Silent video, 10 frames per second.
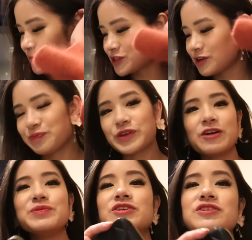So
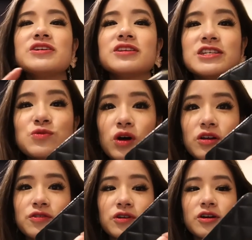I've been using this
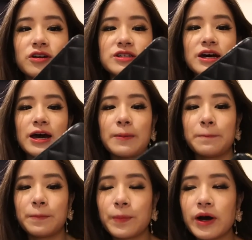wallet for a long time,
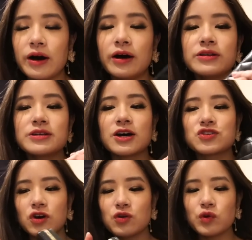but I
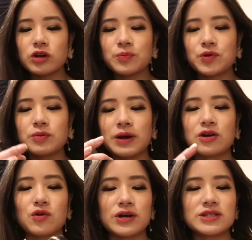don't want to put my
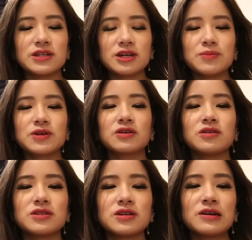coins in here,
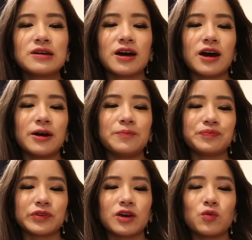because
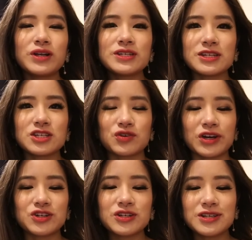um, once it
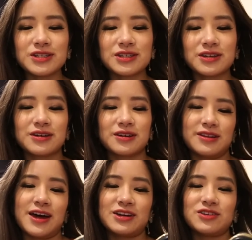stretches, it's
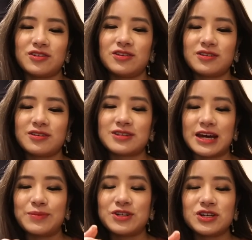like, you know,
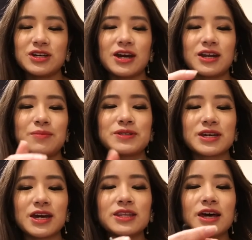damaging, and I'm
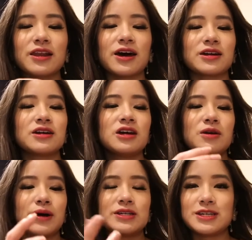scared that like
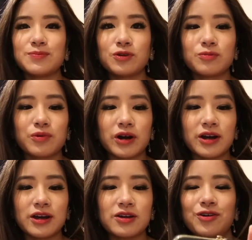my zip would
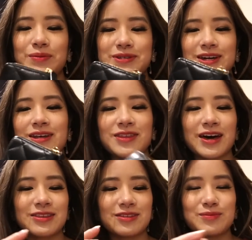break, or I'm scared
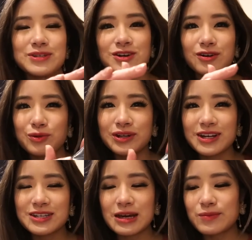that the material would
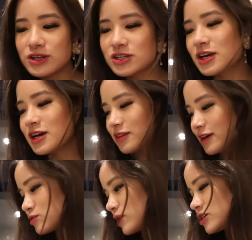get damaged.
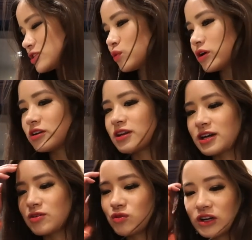That's why I just wanted like
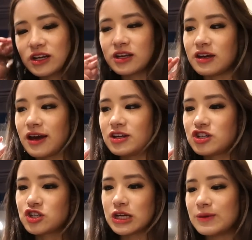a really
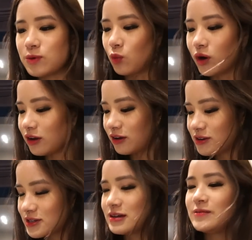cheap
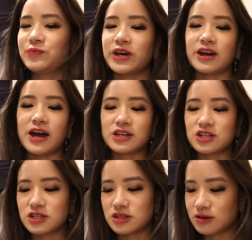wallet that I can
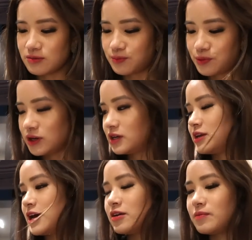just put in
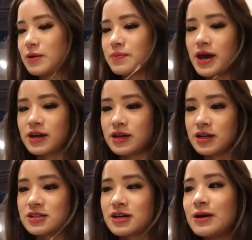and out of my bag at
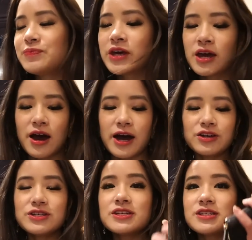any time. I
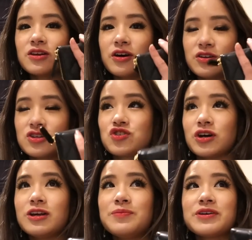use this a lot in
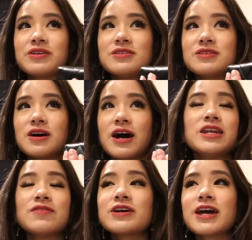Australia, because I
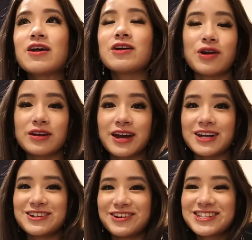never carry around
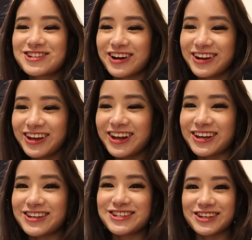cash in Australia, like
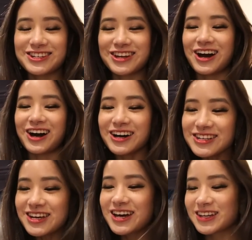it's just
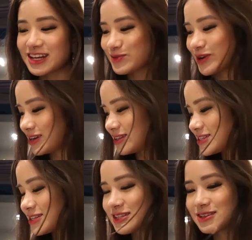cards. That's why
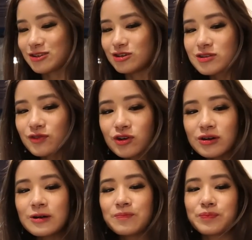this is useful.
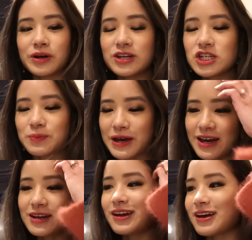But in
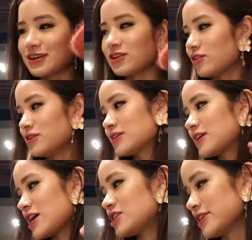Japan, like, you know, it's a
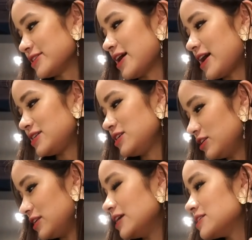cash society, you
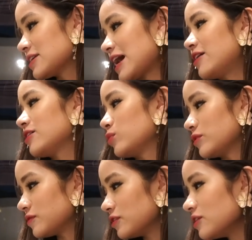need to carry it
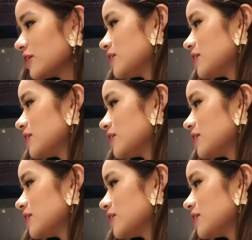with you.